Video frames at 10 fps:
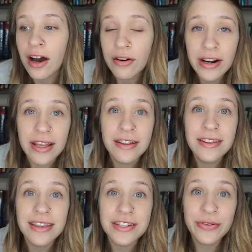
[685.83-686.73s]
Alright,
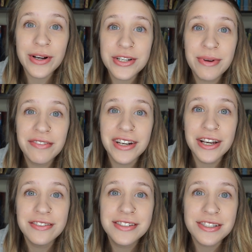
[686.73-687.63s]
thanks for watching my
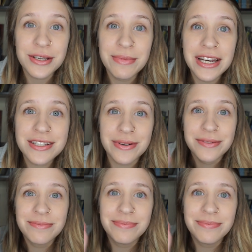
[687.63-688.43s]
video. See you in my next one.